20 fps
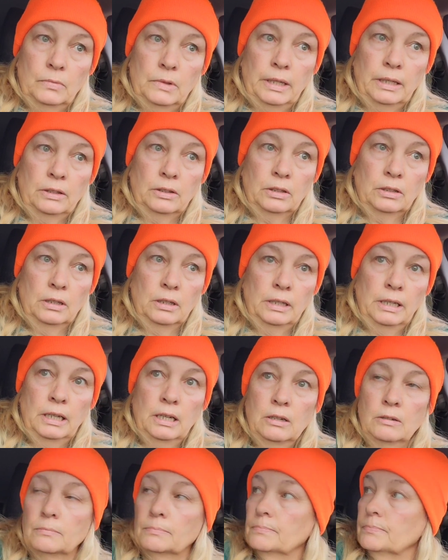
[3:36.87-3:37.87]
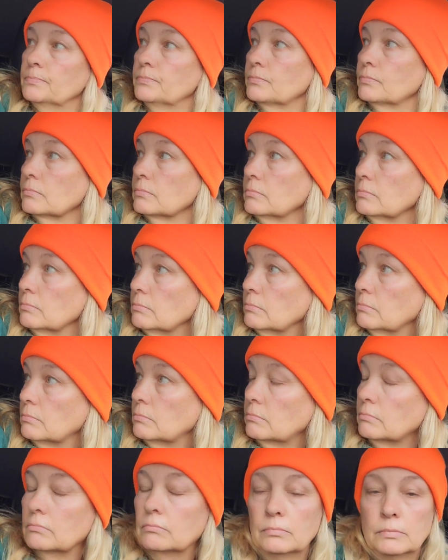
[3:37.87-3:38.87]
take the gun out
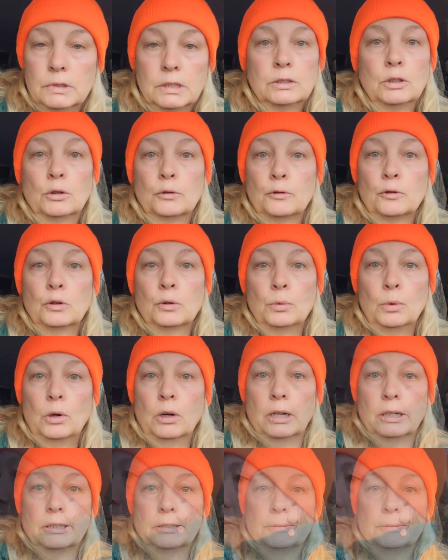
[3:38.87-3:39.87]
and go for a walk